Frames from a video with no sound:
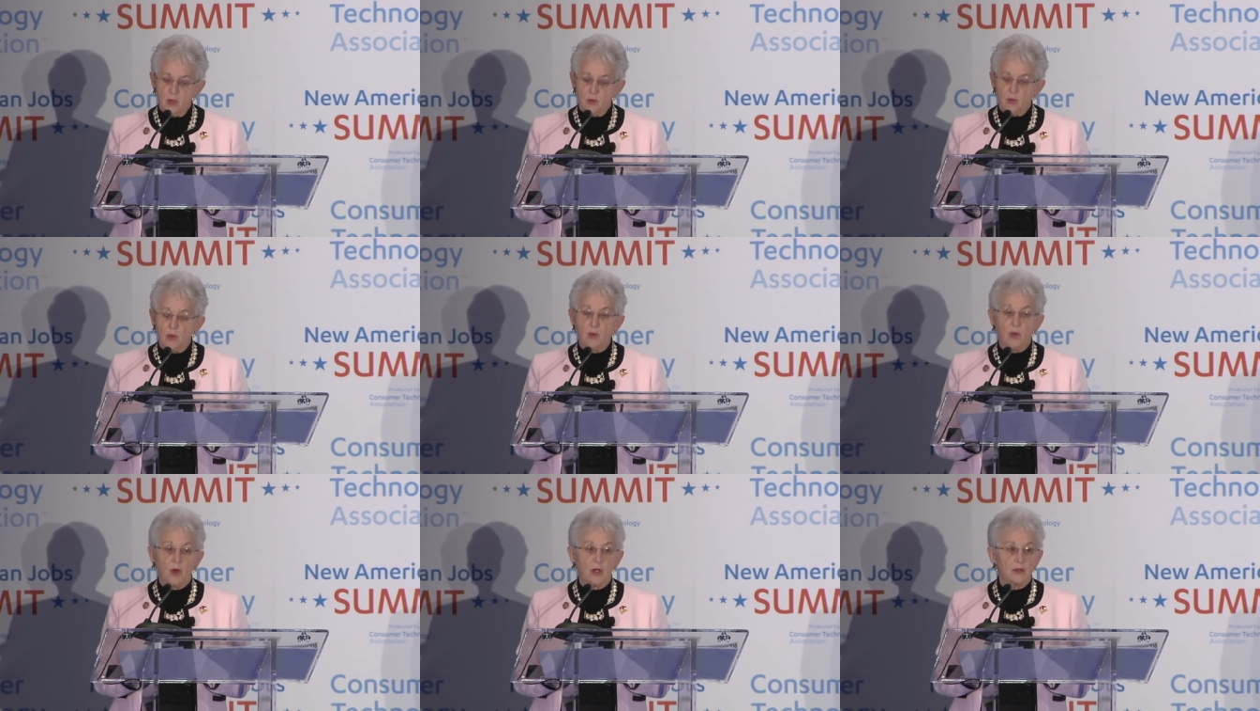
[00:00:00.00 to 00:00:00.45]

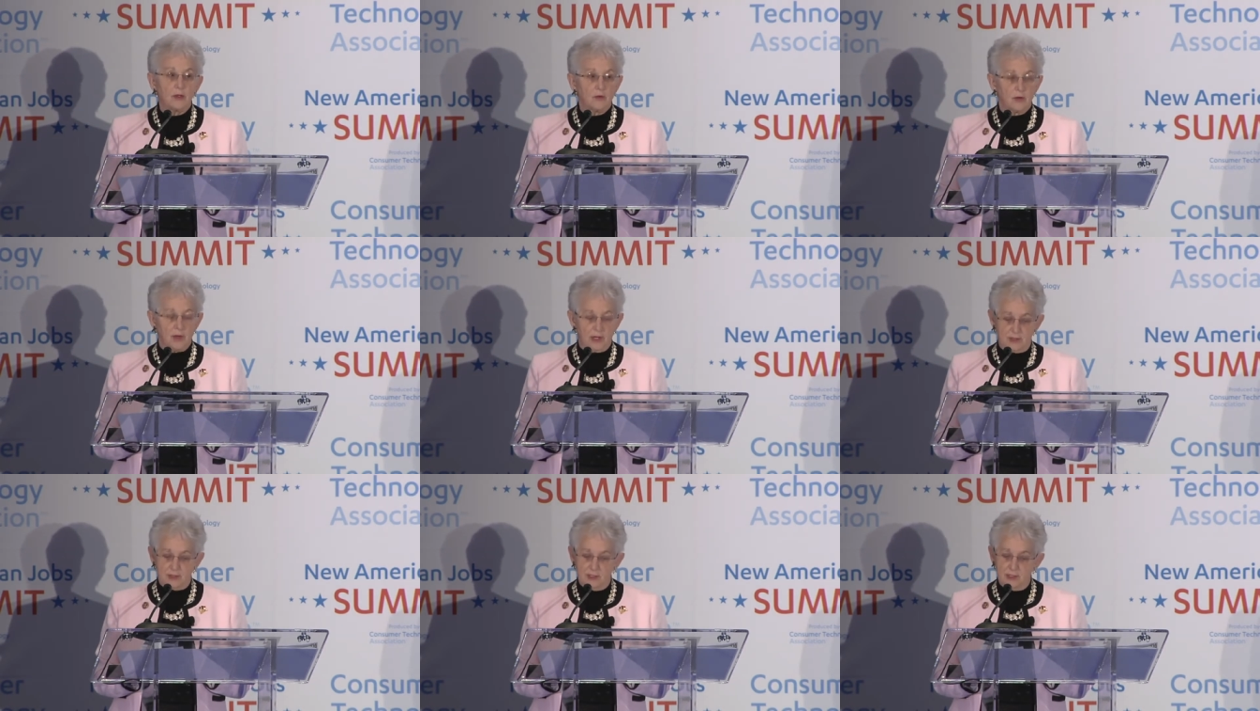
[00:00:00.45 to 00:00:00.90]
We want
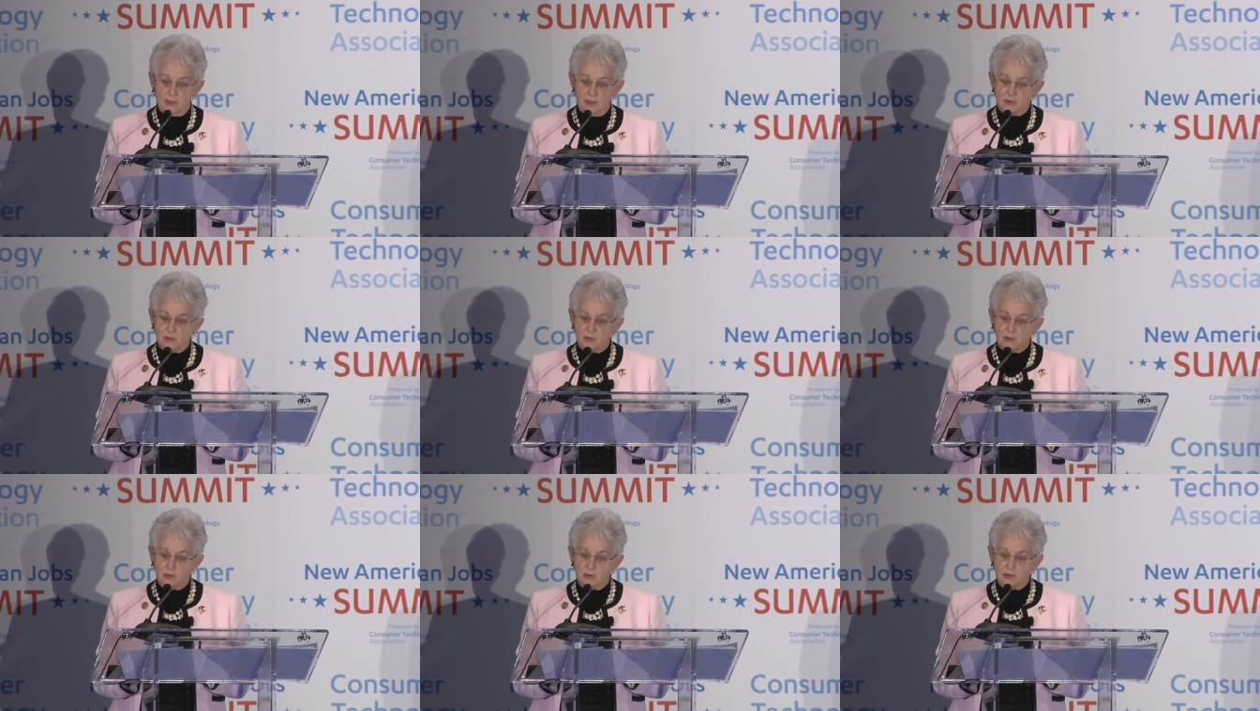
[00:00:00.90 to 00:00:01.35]
your
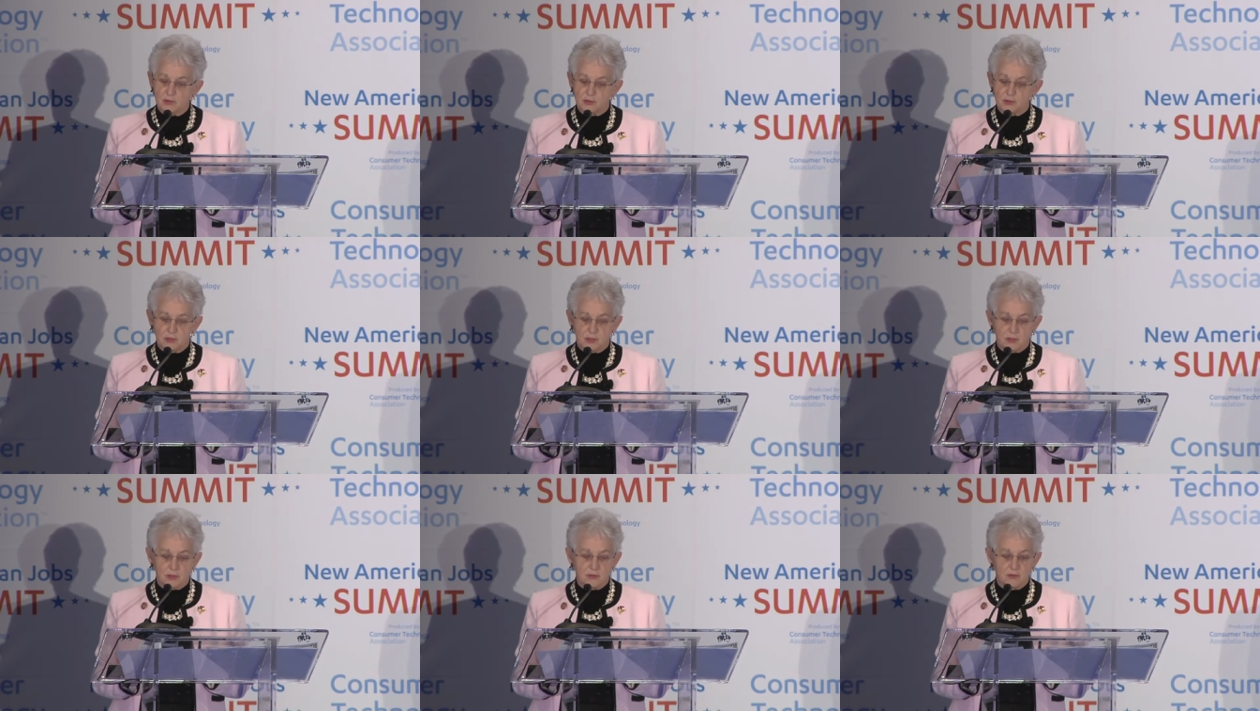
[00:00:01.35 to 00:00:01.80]
ideas, your
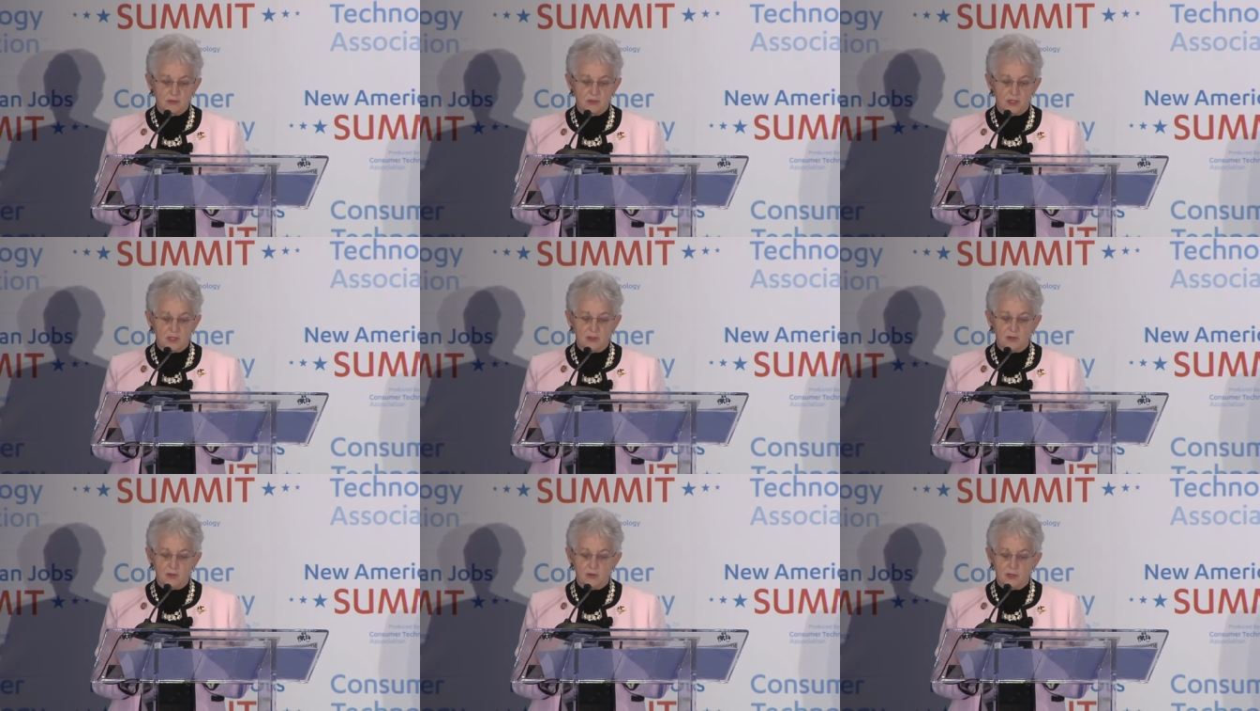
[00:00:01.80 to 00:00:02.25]
concerns,
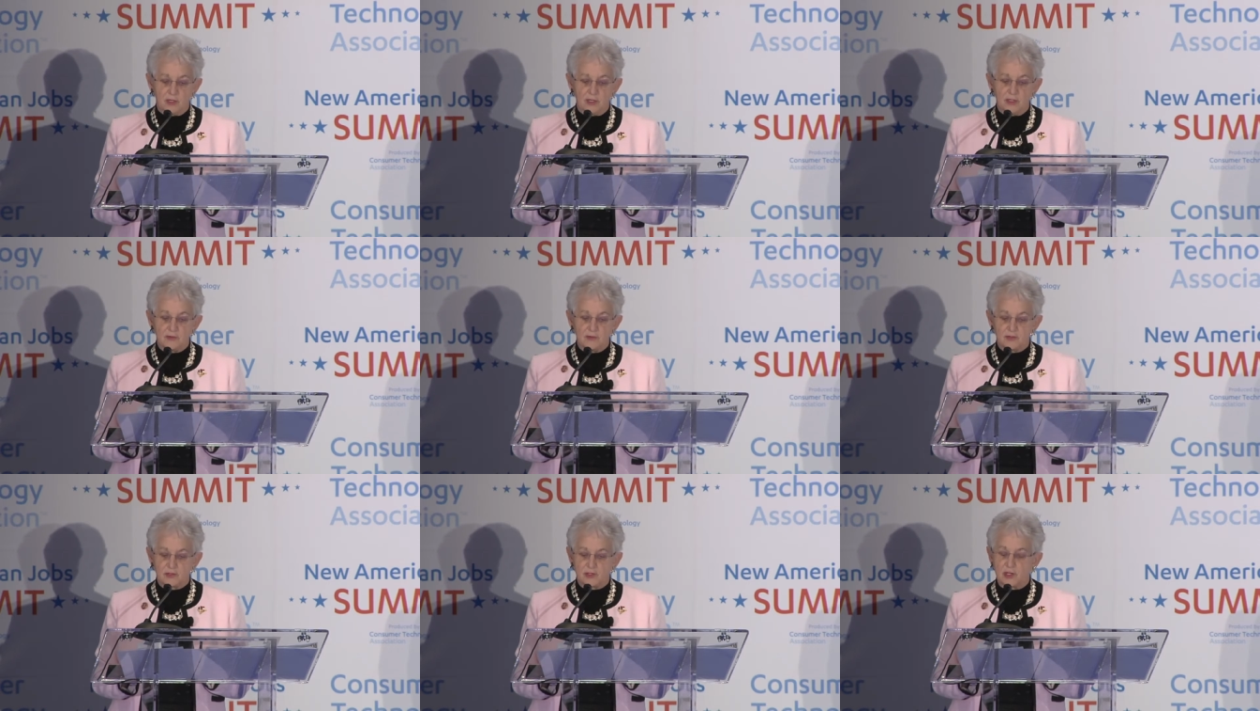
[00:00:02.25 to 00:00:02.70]
and your
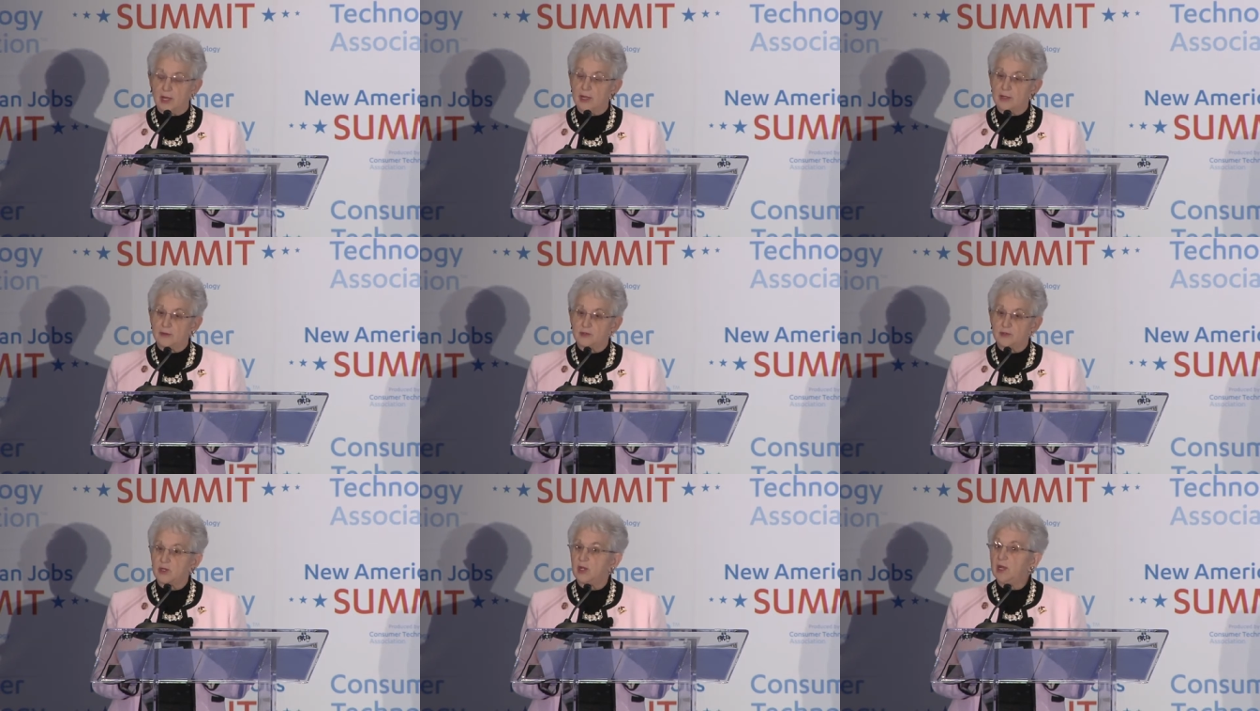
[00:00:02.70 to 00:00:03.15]

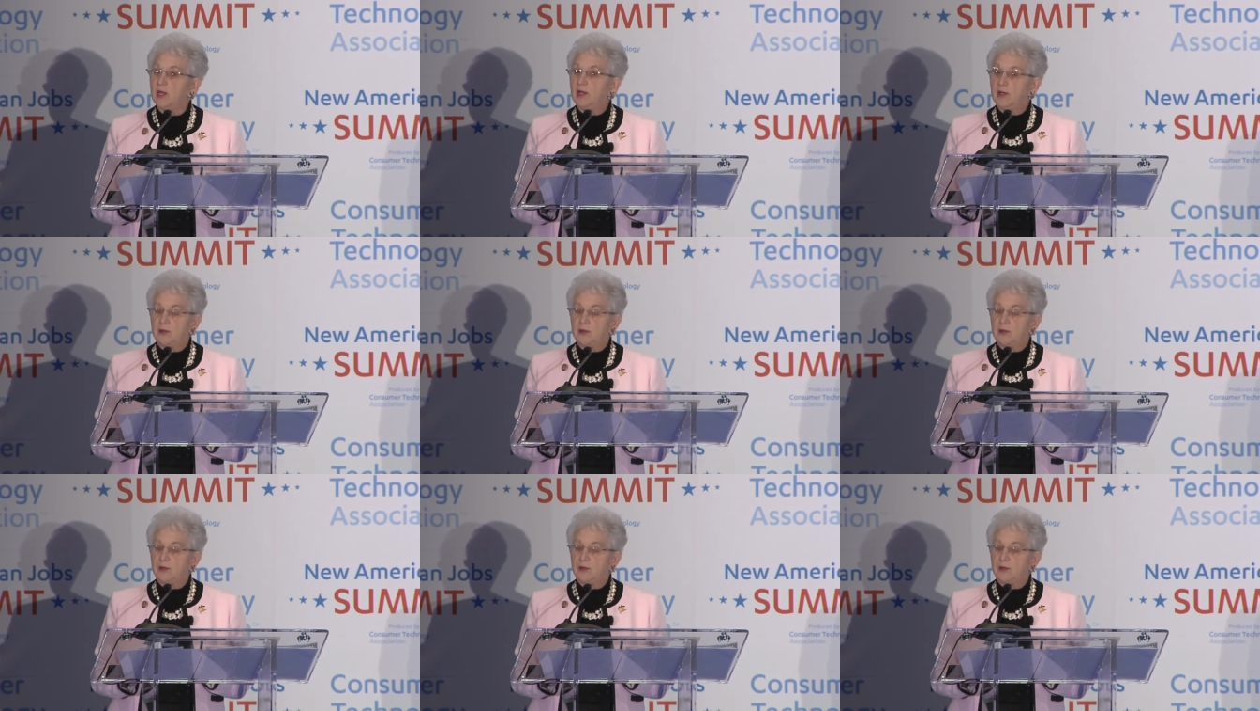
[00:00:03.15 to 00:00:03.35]
insights